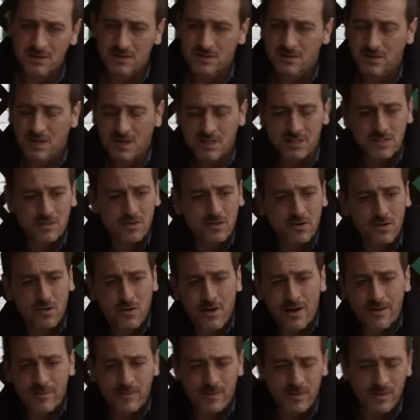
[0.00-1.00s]
that isn't going to
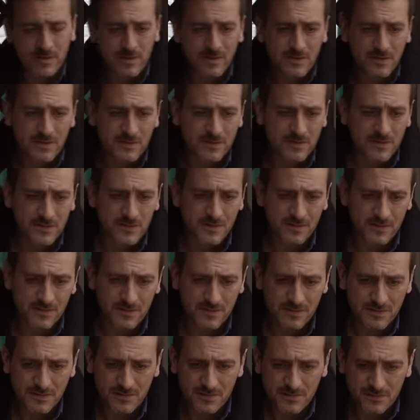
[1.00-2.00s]
happen.
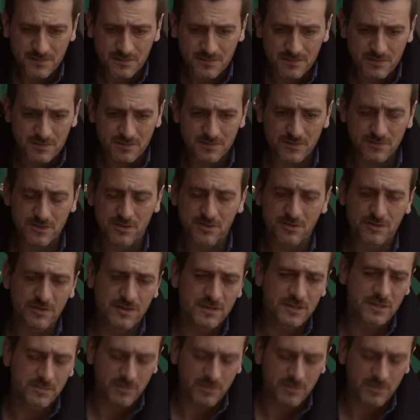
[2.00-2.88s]
The truth is, they're